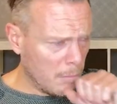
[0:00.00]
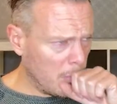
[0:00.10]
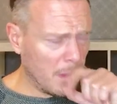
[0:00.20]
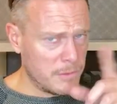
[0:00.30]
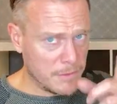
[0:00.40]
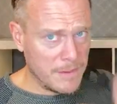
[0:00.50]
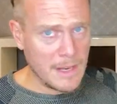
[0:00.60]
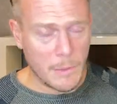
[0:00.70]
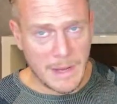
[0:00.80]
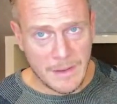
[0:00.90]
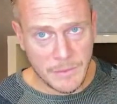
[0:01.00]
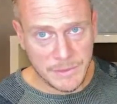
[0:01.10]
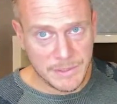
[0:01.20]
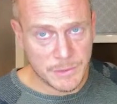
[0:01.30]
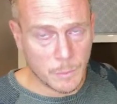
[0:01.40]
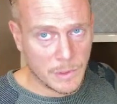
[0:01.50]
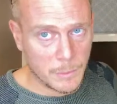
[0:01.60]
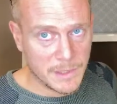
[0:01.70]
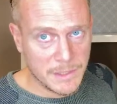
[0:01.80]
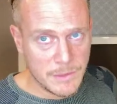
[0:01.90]
There's a video I have on this somewhere on
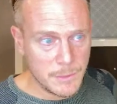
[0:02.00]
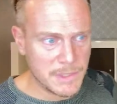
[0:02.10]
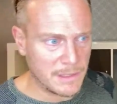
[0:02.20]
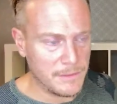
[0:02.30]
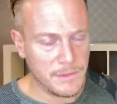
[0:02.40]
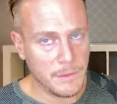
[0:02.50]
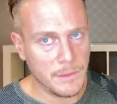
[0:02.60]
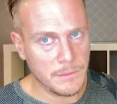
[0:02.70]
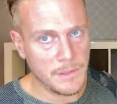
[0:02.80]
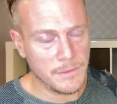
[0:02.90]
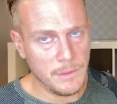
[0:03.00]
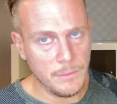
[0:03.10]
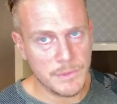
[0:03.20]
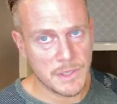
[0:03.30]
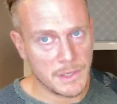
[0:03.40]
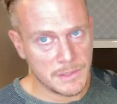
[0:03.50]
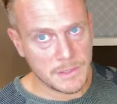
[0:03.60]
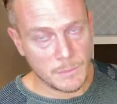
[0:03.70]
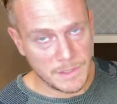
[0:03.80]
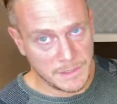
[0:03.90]
my YouTube channel. If you search
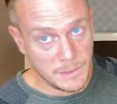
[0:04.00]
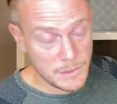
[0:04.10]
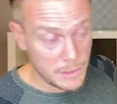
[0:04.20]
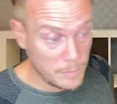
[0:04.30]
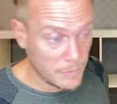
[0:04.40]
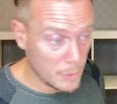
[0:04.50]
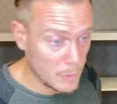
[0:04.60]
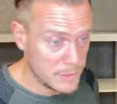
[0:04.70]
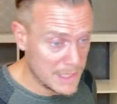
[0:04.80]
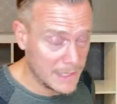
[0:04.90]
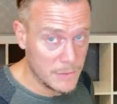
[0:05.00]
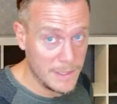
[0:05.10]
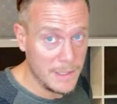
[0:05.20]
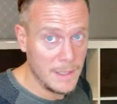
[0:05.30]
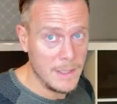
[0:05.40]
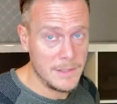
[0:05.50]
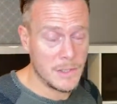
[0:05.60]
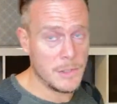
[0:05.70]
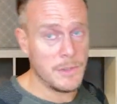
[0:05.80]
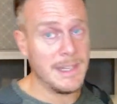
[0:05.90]
within YouTube for secondary,
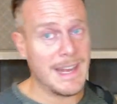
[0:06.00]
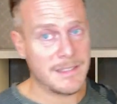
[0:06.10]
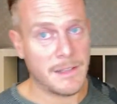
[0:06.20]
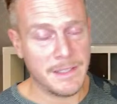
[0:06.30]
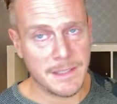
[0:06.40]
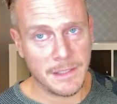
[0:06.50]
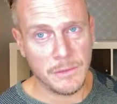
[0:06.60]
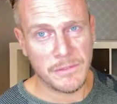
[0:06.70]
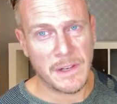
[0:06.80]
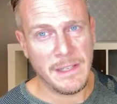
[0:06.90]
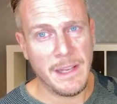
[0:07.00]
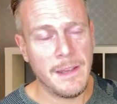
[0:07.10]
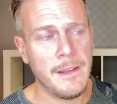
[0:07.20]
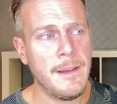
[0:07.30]
tertiary gaslighting, you'll find it.